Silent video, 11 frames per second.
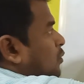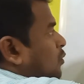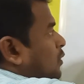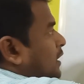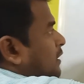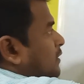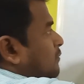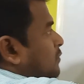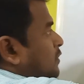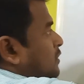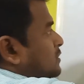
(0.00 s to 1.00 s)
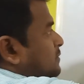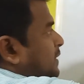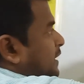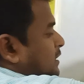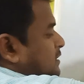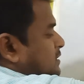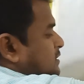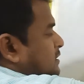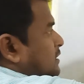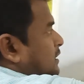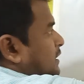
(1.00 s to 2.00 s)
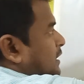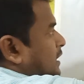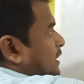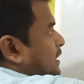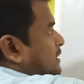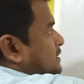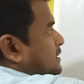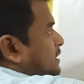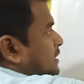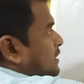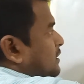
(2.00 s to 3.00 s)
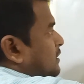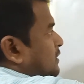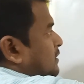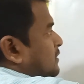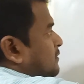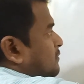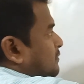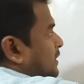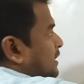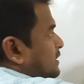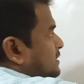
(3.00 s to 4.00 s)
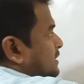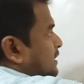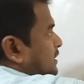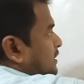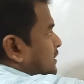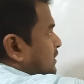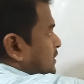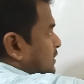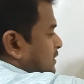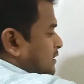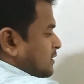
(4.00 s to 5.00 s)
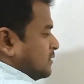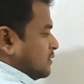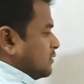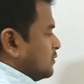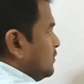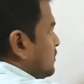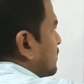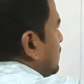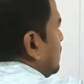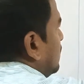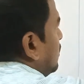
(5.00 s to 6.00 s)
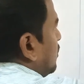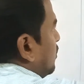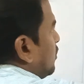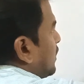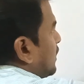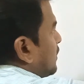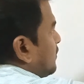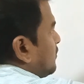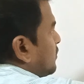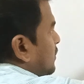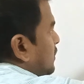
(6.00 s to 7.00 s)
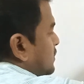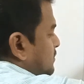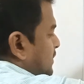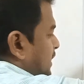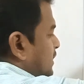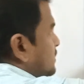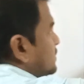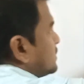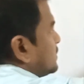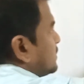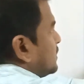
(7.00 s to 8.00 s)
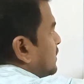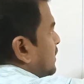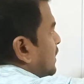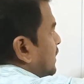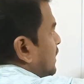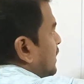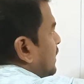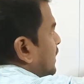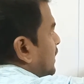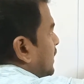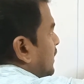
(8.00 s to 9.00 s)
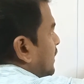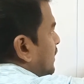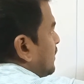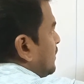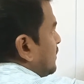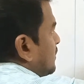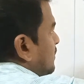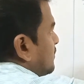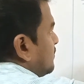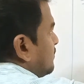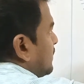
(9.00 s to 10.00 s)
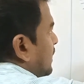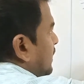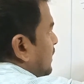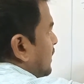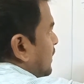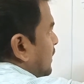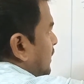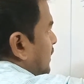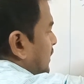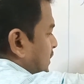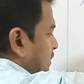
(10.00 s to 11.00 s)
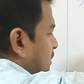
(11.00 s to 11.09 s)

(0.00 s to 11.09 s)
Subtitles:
1 plus minus delta z by z equal to 1 plus minus delta a by a